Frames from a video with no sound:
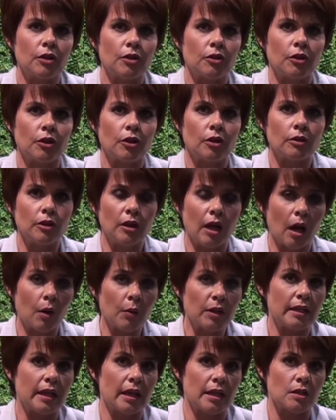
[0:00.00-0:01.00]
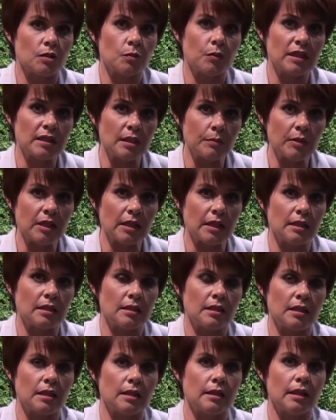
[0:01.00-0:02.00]
You know, nowadays we typically
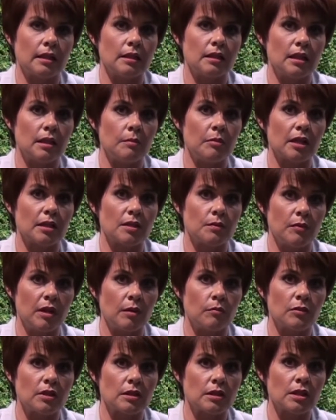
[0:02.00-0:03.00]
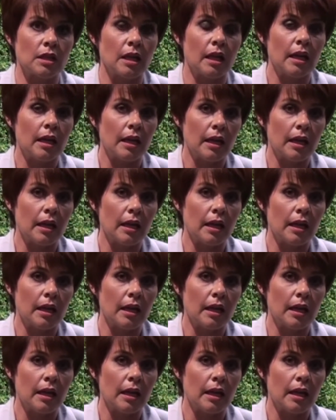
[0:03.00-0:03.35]
see that eBucks members